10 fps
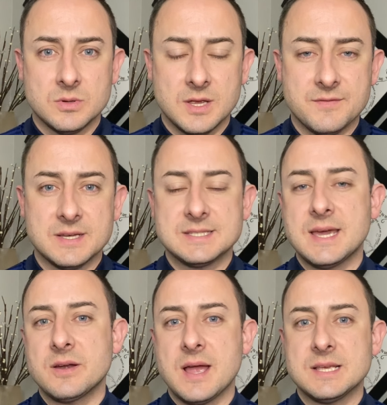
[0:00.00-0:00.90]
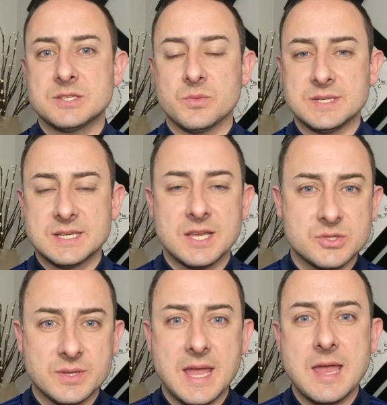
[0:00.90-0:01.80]
If an assigner has to
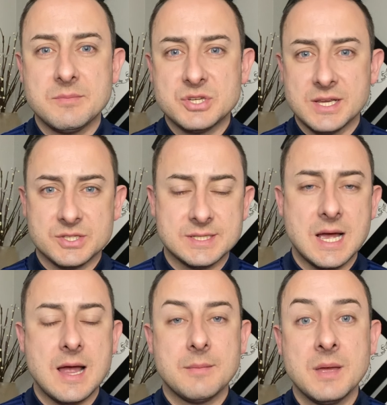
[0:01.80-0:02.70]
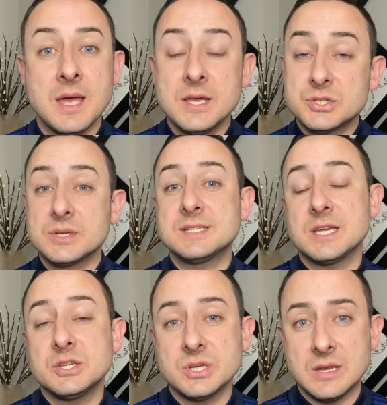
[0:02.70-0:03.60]
reschedule the game, change the time, it's going to
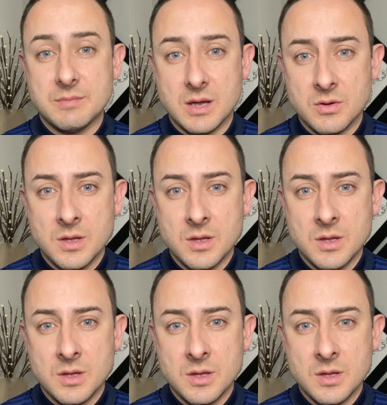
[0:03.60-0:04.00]
send you an email.